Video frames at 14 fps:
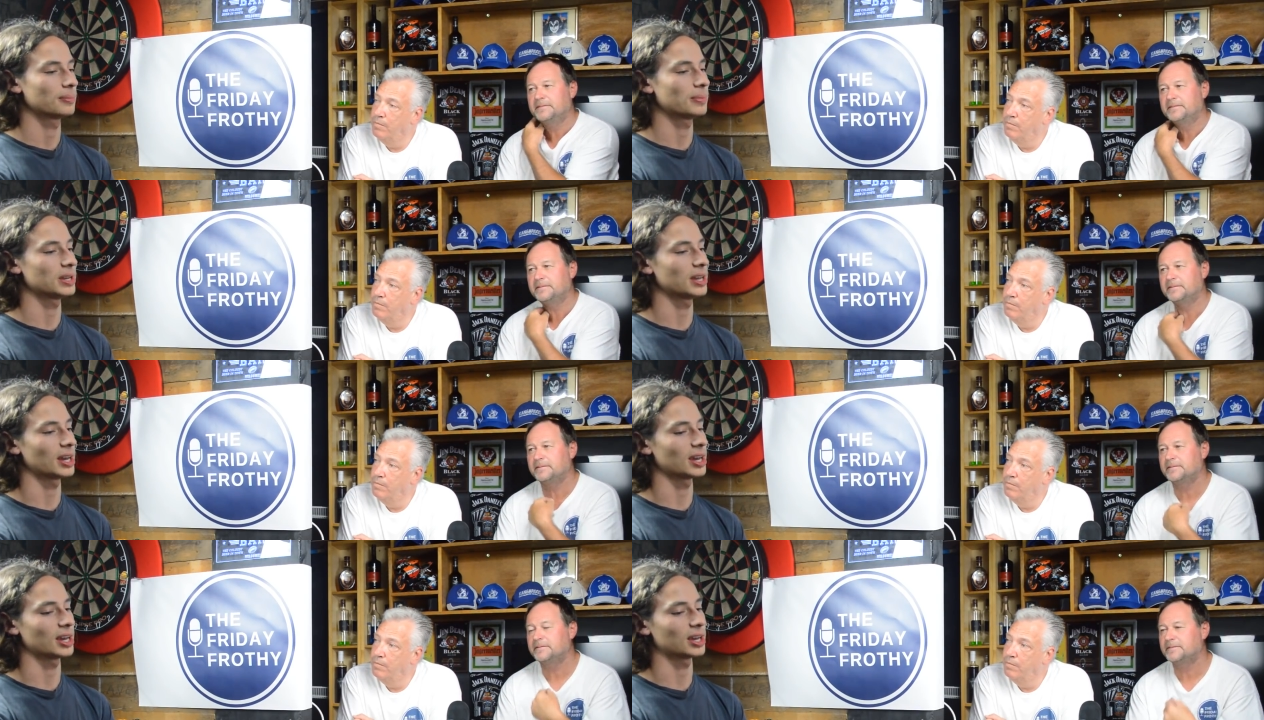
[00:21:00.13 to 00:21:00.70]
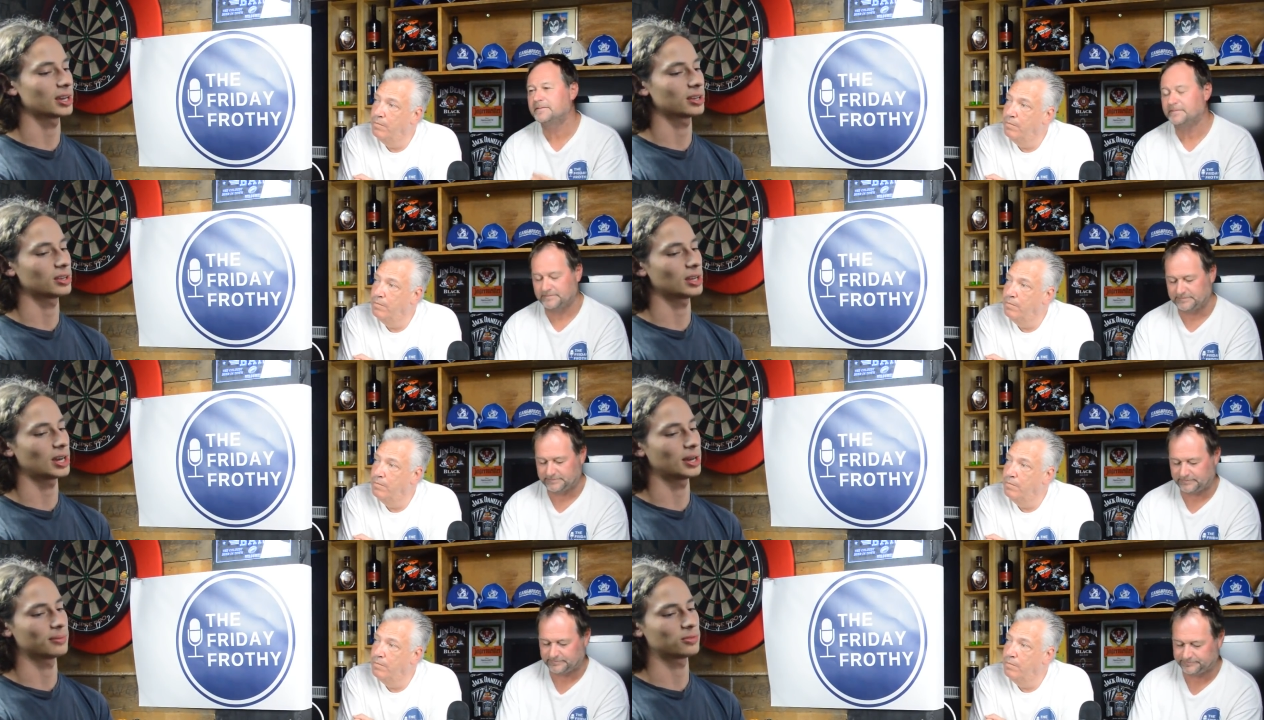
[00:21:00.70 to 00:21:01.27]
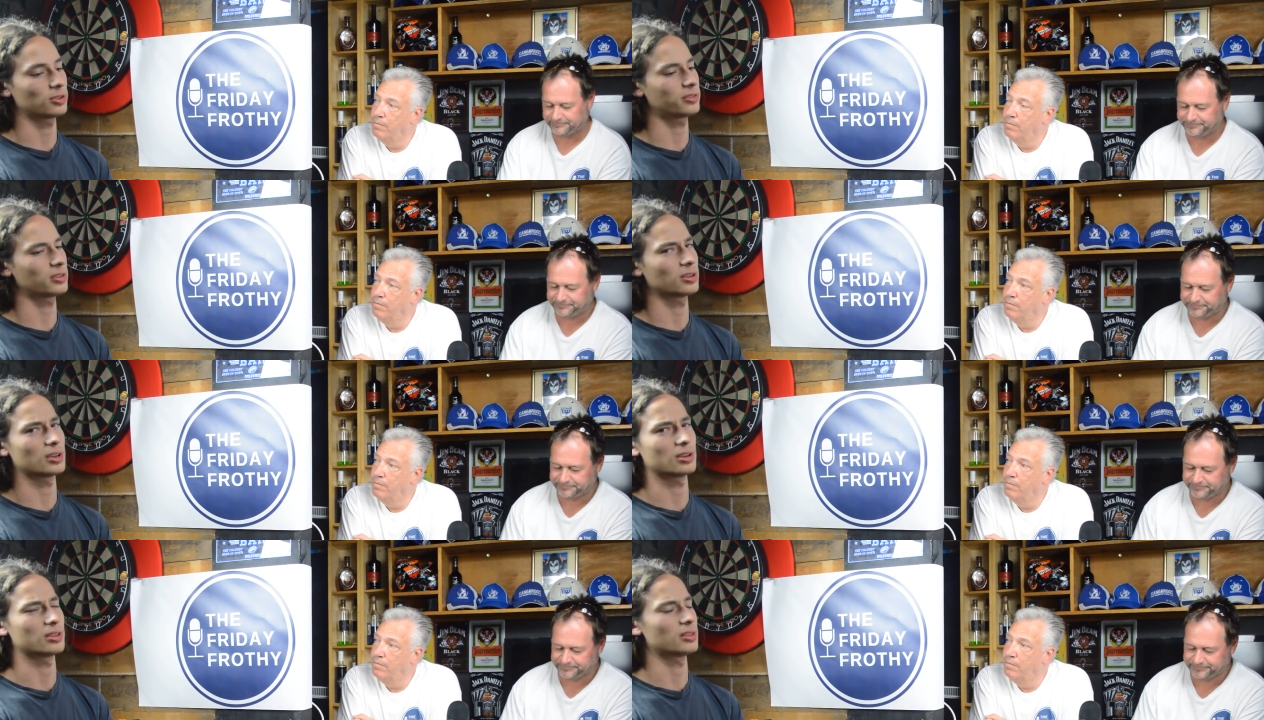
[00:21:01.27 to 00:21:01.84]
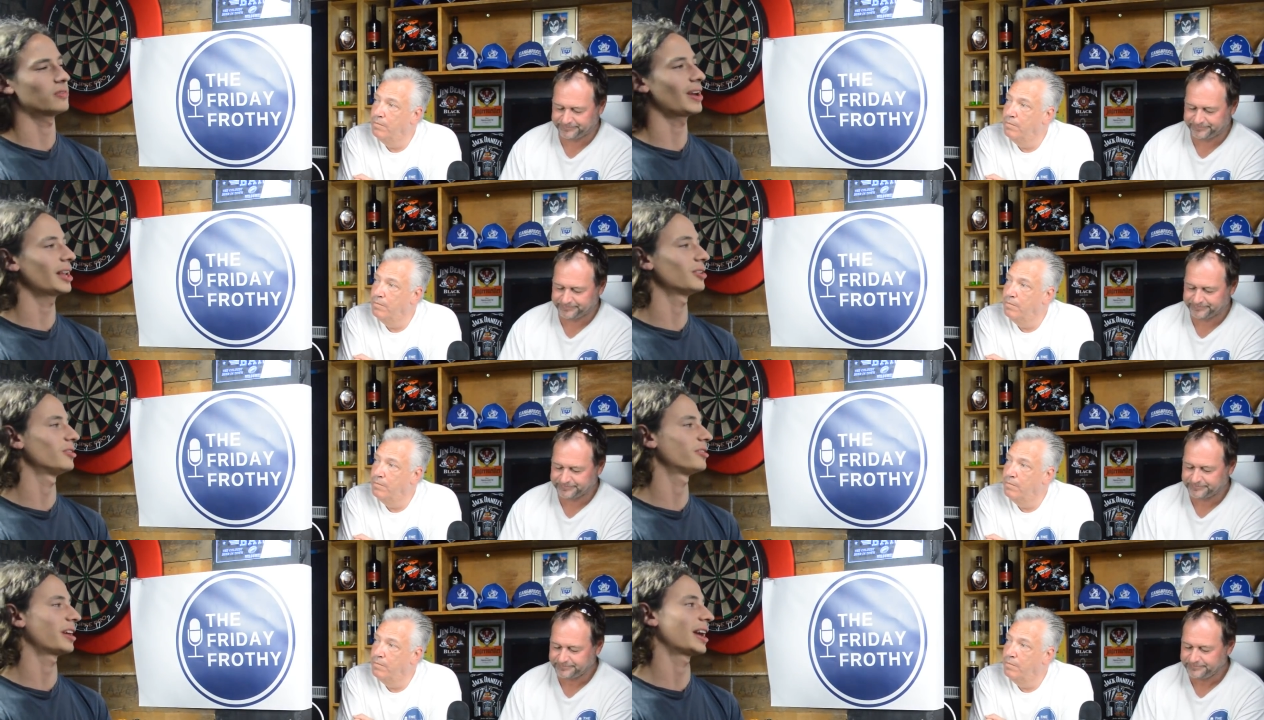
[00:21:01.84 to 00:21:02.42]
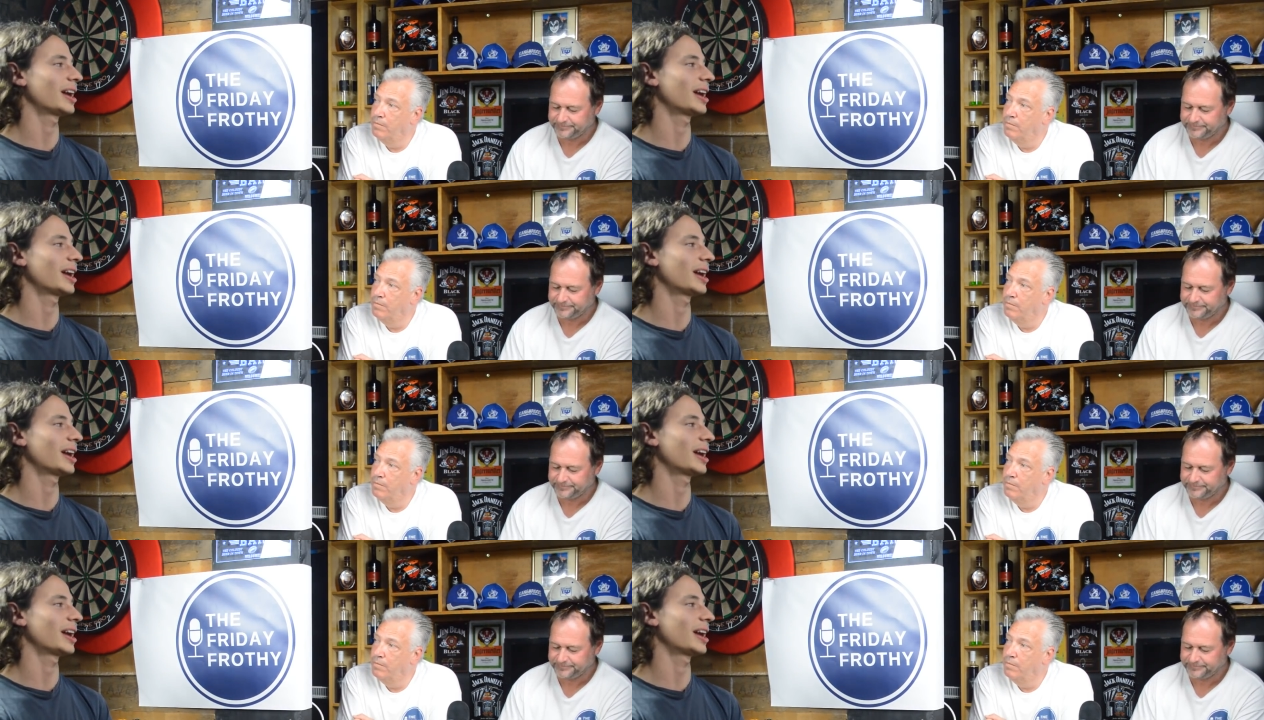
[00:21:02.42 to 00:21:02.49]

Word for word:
Speaker 1: But yeah, um, just the, the values